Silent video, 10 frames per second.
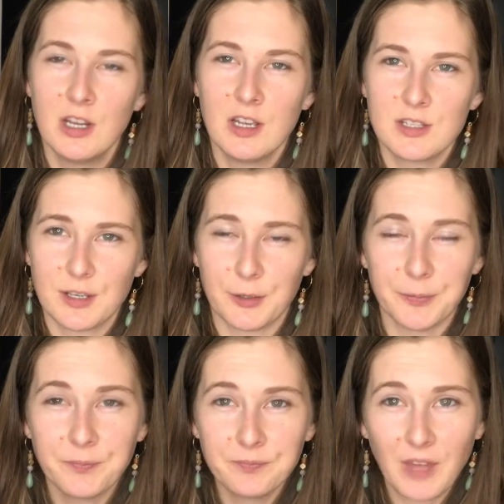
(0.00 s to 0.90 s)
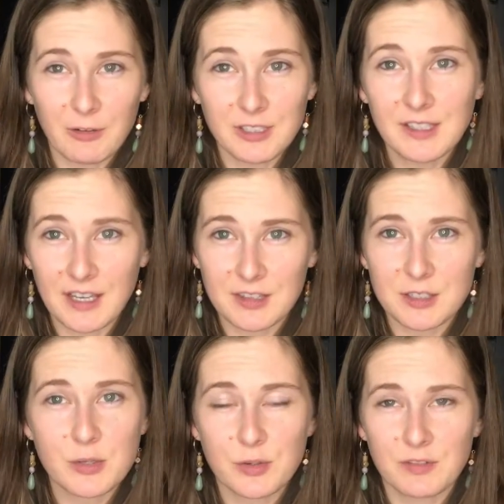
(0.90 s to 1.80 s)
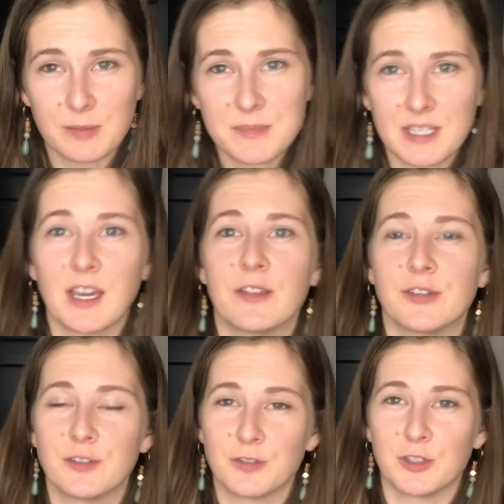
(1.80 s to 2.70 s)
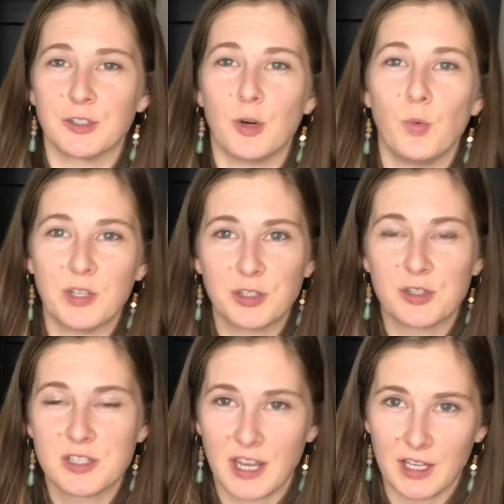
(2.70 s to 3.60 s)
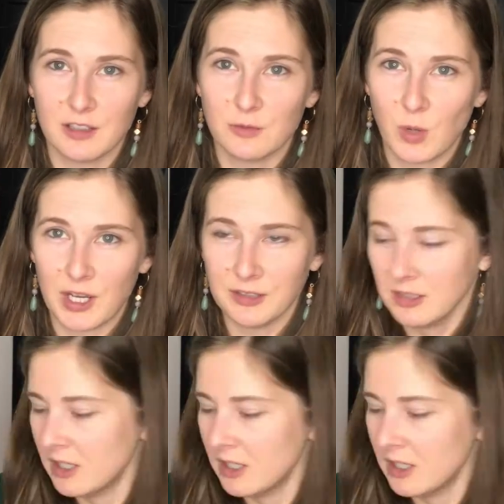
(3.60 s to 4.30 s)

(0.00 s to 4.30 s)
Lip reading: So I really like the two of them together for a winter style of wine.